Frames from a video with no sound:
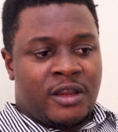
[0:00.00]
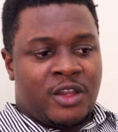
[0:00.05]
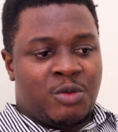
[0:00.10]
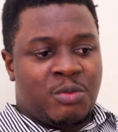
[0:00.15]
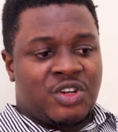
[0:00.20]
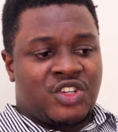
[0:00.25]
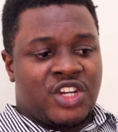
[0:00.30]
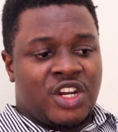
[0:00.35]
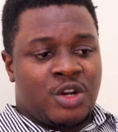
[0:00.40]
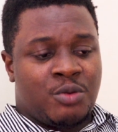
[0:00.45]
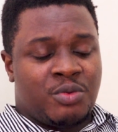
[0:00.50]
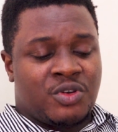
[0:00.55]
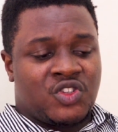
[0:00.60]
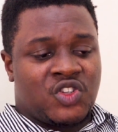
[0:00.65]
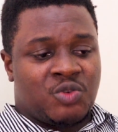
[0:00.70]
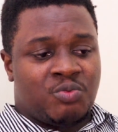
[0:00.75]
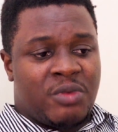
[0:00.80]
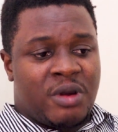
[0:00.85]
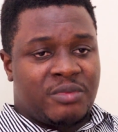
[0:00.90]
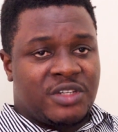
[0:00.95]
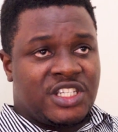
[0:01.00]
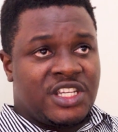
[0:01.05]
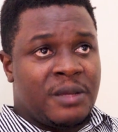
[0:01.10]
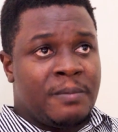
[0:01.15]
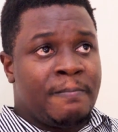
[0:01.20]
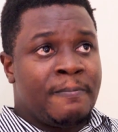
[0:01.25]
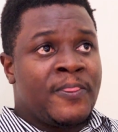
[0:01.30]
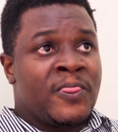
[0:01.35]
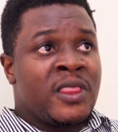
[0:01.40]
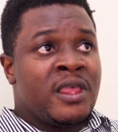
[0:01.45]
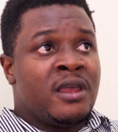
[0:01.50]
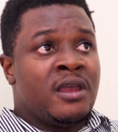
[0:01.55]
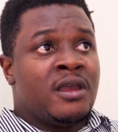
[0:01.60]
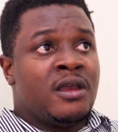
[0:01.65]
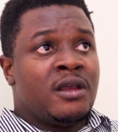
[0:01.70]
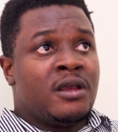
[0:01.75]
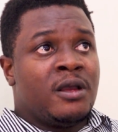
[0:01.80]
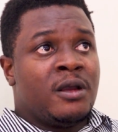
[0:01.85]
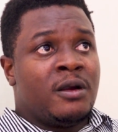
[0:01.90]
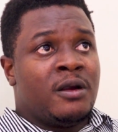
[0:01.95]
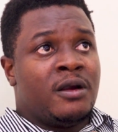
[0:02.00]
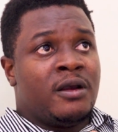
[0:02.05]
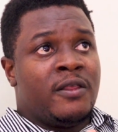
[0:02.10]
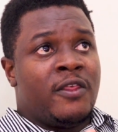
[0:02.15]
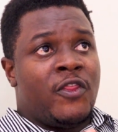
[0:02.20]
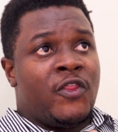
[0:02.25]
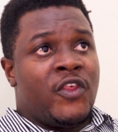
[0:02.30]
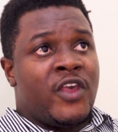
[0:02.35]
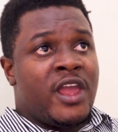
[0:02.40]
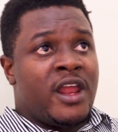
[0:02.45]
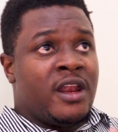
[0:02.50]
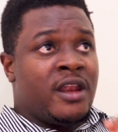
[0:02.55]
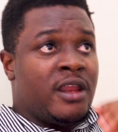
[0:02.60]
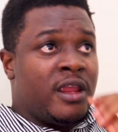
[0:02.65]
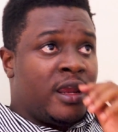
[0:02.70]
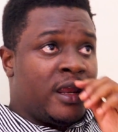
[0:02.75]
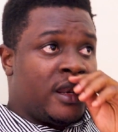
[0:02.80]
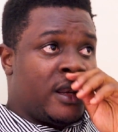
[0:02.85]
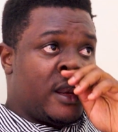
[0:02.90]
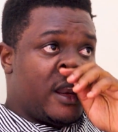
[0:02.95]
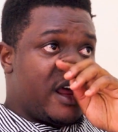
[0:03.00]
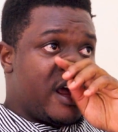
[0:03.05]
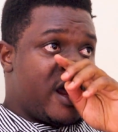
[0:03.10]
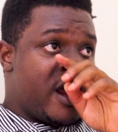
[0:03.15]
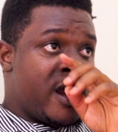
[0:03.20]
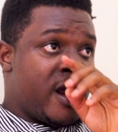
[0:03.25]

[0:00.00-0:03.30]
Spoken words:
Humanitarian OpenStreetMap team. Then in